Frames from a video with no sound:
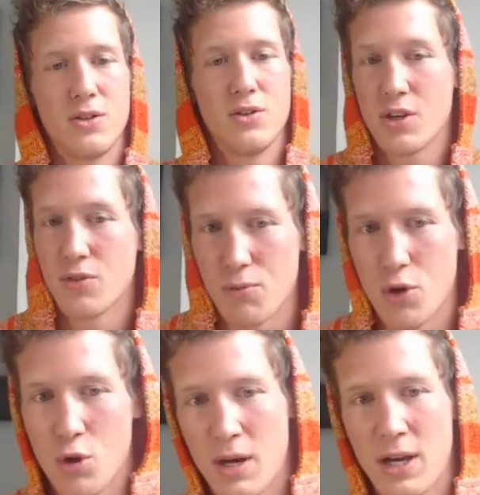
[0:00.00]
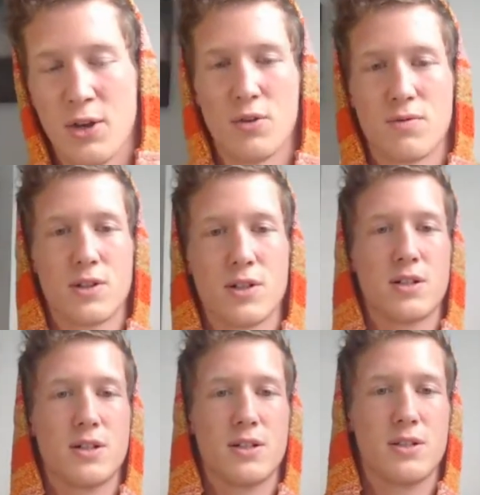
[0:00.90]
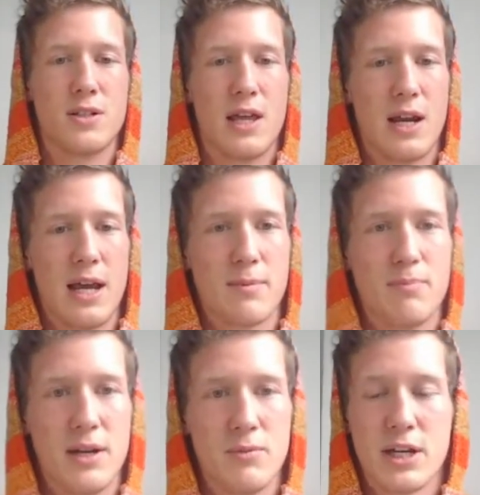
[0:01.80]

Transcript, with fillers: You can roam on over to that like button.